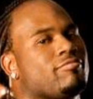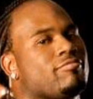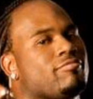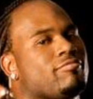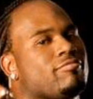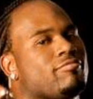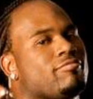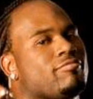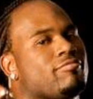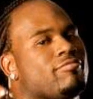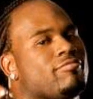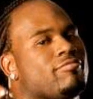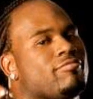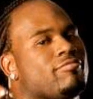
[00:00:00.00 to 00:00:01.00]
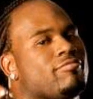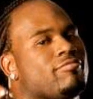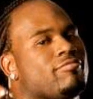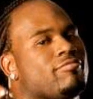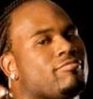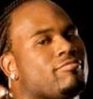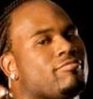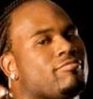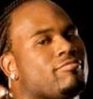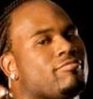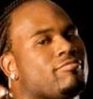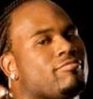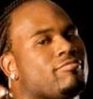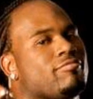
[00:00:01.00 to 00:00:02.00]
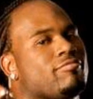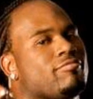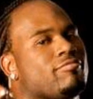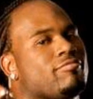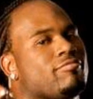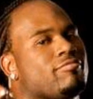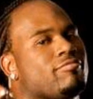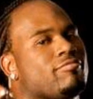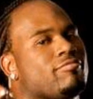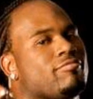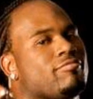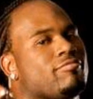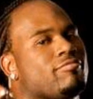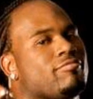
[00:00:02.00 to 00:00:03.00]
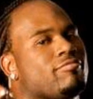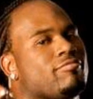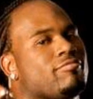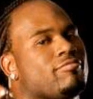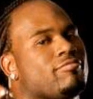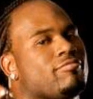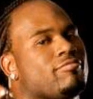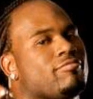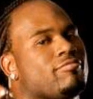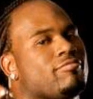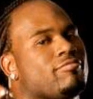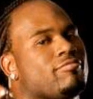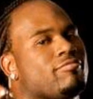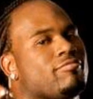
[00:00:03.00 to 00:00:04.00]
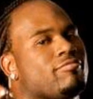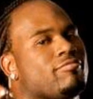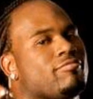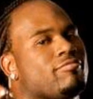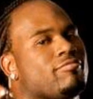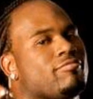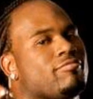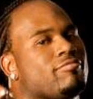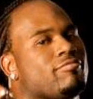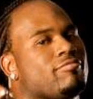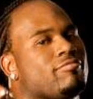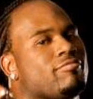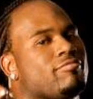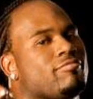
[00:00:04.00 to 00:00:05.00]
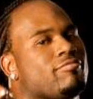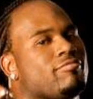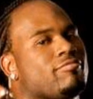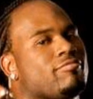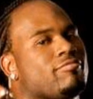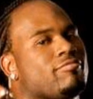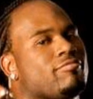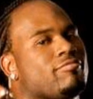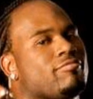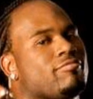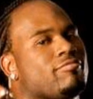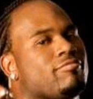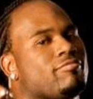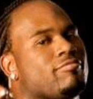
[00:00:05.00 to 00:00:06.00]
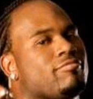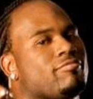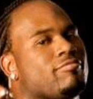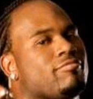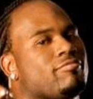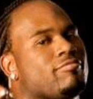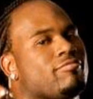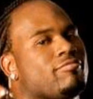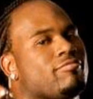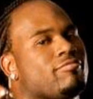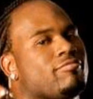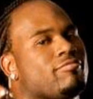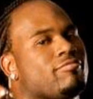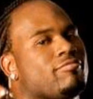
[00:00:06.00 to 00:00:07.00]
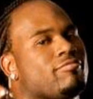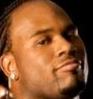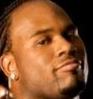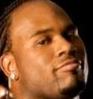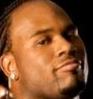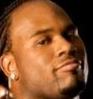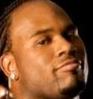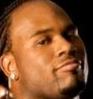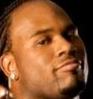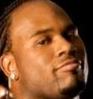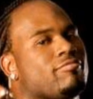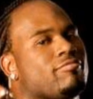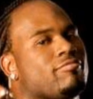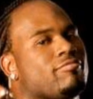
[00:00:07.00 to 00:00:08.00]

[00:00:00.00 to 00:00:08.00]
(no lip movement)